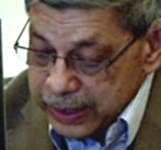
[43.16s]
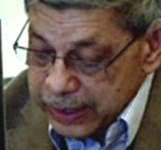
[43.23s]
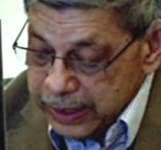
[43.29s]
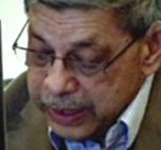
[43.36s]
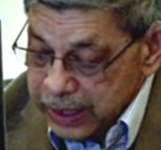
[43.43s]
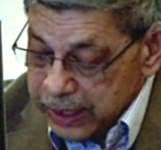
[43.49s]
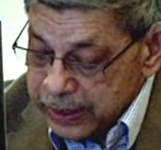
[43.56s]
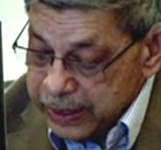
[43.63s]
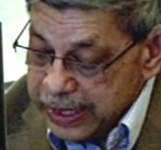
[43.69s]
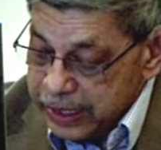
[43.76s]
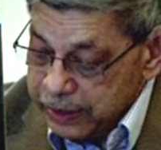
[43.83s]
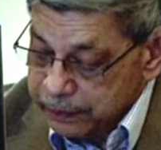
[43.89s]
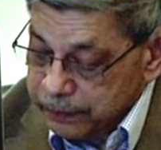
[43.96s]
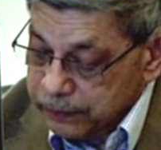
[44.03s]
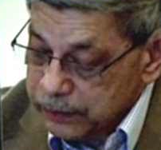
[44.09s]
in our
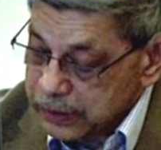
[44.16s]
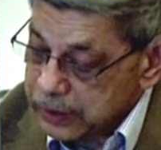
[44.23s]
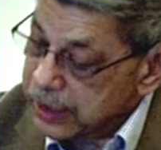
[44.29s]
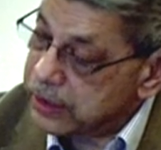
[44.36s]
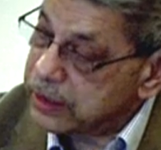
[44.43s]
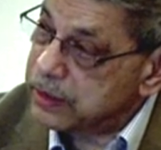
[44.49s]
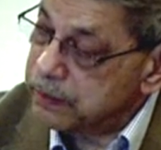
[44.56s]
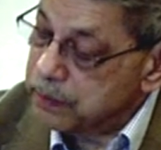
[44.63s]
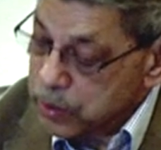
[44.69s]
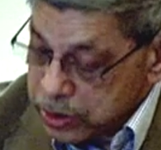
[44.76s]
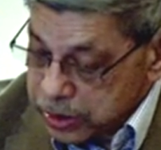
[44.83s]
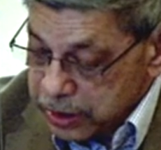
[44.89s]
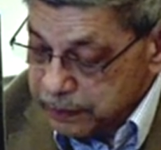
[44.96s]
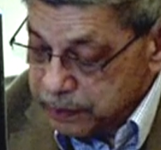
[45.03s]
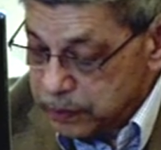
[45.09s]
name, and that
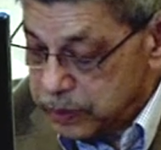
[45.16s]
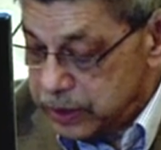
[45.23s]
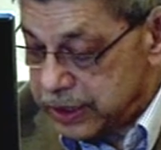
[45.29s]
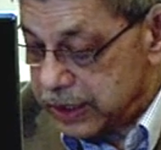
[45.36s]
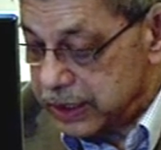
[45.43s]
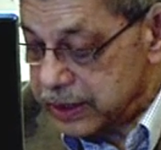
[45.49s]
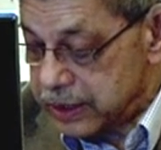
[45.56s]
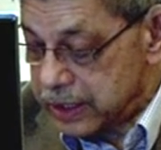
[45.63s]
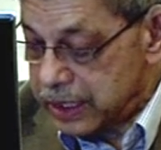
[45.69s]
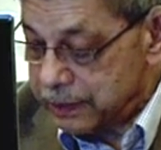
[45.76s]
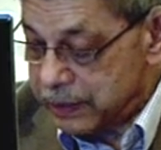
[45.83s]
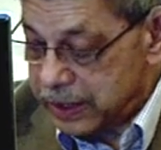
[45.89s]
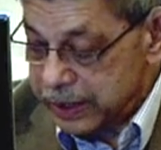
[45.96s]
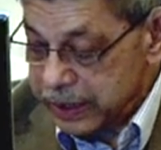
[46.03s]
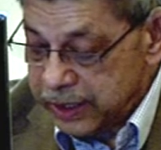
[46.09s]
Muslims and
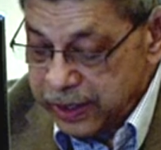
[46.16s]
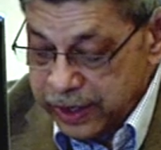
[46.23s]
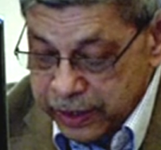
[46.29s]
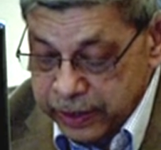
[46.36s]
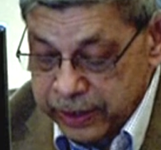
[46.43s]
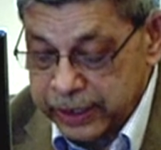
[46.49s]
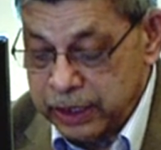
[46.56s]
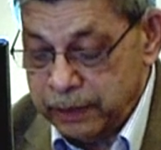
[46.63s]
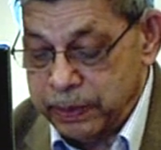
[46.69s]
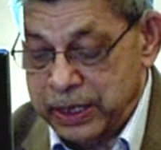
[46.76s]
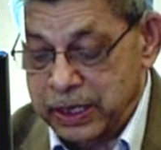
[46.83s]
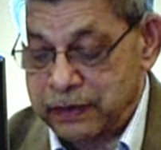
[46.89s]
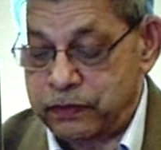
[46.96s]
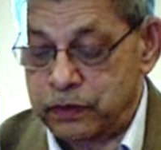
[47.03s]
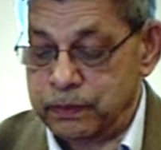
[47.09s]
Islam are inherently
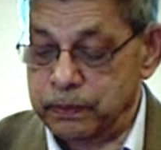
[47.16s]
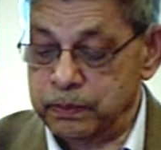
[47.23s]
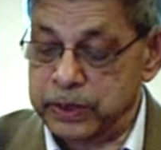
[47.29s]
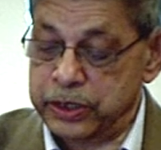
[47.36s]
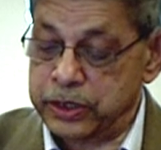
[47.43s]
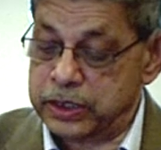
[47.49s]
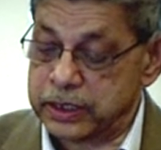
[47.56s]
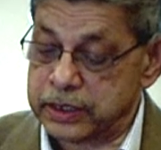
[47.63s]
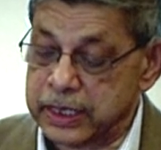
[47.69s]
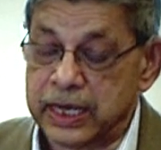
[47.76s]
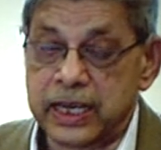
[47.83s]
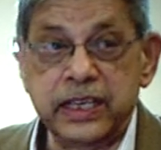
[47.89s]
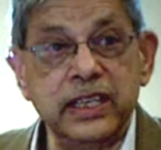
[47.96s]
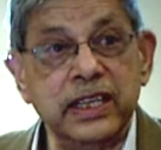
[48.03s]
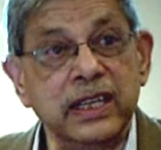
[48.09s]
apart from British
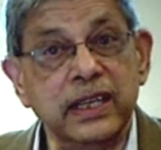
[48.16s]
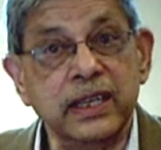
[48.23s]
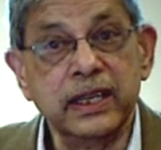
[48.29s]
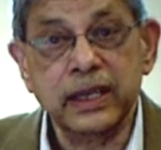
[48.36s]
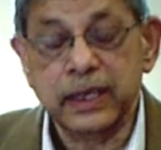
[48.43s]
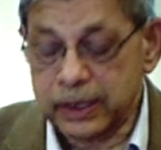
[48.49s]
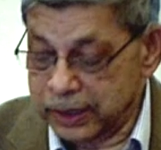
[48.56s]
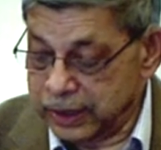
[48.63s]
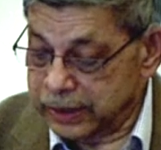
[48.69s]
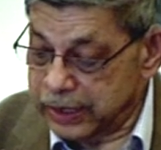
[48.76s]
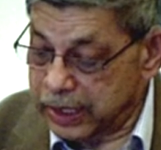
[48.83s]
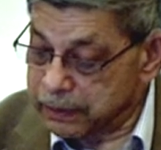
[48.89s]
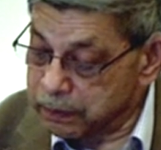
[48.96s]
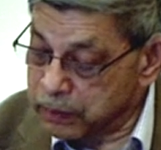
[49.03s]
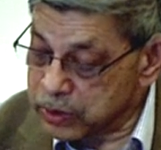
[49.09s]
society,
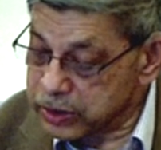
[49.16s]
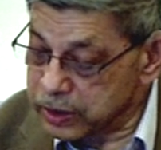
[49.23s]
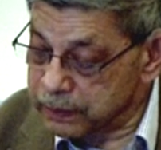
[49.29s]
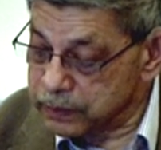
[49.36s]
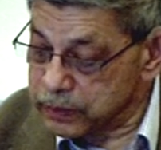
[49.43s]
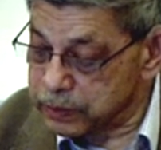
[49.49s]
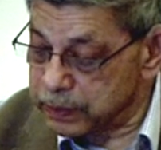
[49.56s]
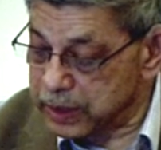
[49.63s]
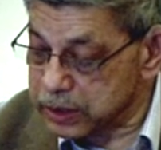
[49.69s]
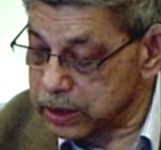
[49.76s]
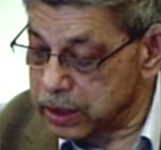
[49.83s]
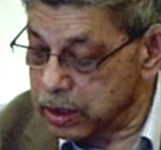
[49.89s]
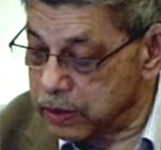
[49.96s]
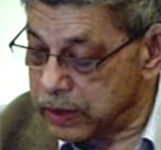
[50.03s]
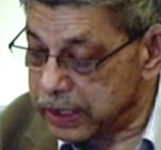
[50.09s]
that Muslims
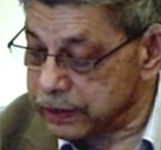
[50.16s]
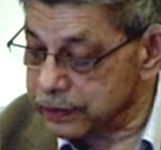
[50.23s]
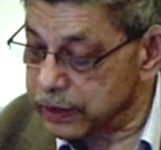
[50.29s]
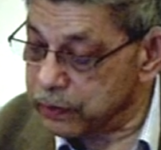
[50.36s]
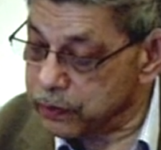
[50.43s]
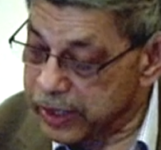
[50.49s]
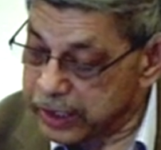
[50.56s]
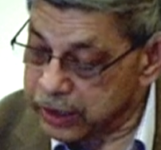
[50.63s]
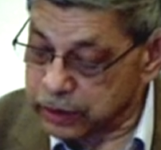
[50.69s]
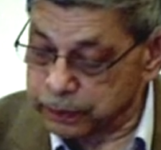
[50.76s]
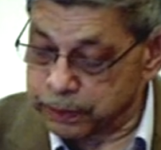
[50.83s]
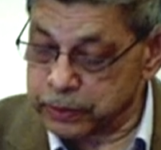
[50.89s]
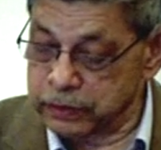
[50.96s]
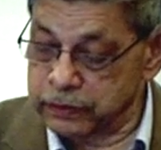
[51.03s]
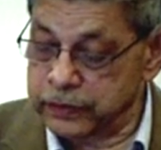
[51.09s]
must go out of their way to
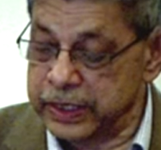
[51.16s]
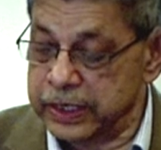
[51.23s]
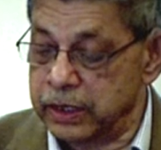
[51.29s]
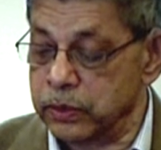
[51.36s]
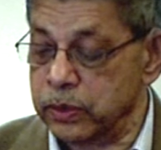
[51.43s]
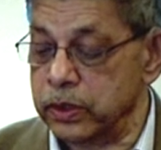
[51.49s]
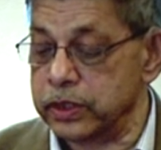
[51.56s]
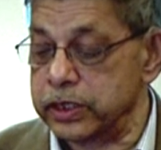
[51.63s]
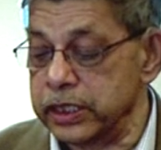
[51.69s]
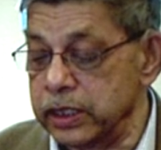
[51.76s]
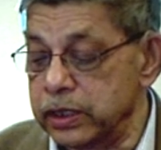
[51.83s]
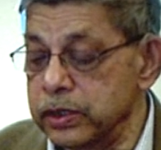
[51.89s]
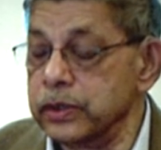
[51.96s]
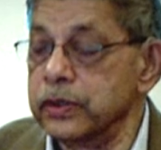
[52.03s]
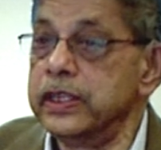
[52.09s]
prove their loyalty
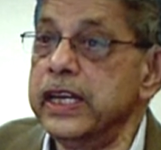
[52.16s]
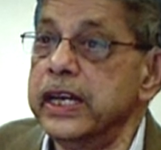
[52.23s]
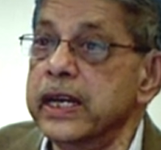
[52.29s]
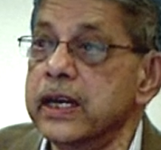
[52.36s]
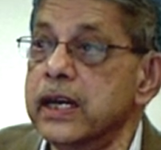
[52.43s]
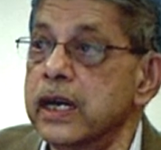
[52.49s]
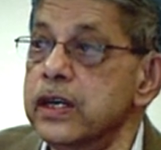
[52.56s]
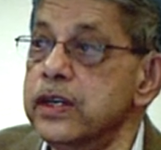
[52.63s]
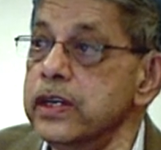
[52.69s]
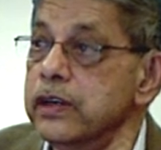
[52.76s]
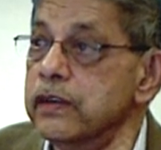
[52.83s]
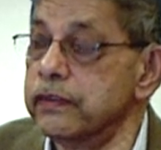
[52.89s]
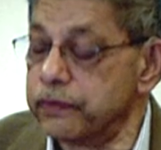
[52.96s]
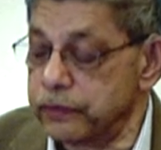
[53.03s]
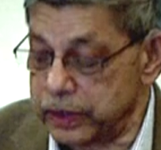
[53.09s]
to their country
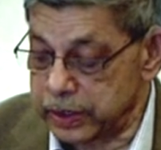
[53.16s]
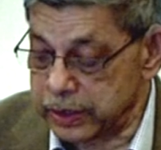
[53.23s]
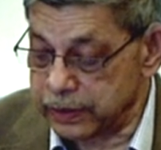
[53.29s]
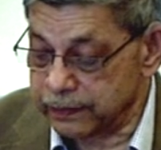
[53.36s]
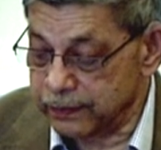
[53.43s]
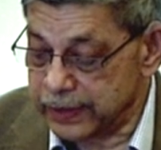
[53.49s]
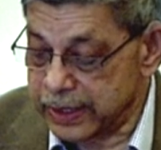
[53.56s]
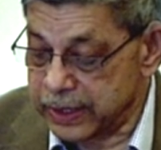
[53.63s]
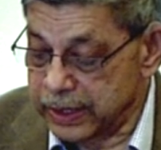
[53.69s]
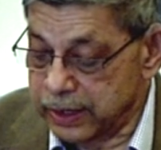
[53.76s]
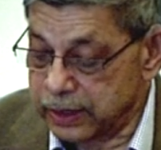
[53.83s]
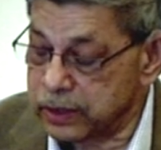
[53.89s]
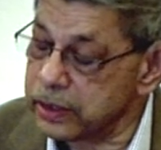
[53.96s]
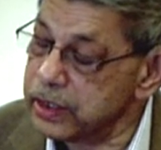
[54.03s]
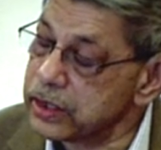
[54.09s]
of,
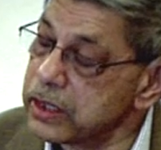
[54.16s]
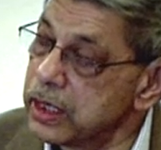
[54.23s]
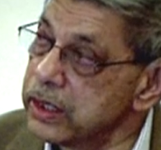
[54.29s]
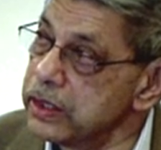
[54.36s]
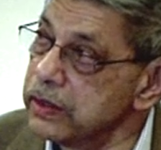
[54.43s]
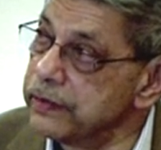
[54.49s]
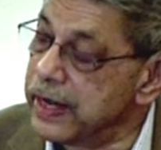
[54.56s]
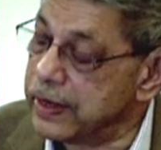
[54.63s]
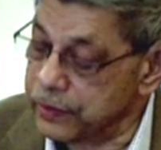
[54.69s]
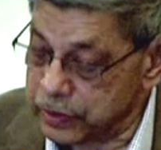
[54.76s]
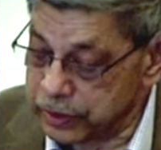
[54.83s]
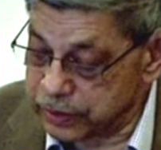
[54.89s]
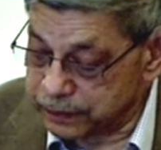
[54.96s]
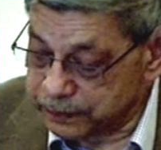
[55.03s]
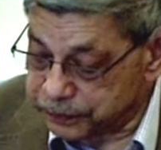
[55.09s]
to this country of
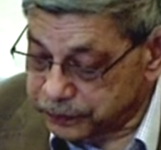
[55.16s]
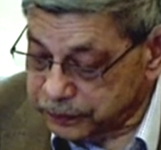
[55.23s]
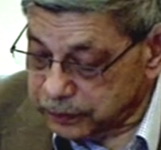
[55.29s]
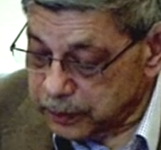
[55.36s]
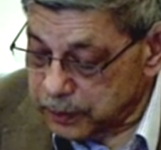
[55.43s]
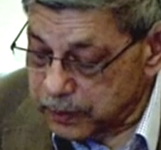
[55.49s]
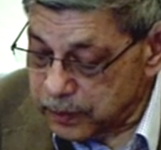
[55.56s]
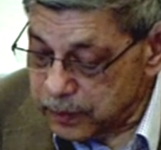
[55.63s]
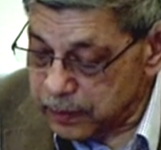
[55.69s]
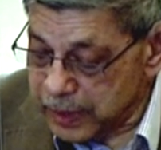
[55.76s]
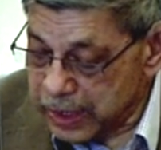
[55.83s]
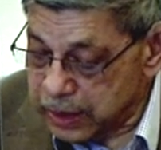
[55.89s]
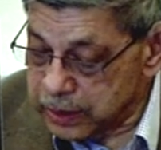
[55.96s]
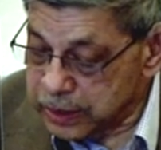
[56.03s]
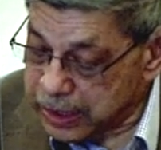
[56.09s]
ours.
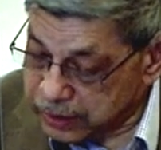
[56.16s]
And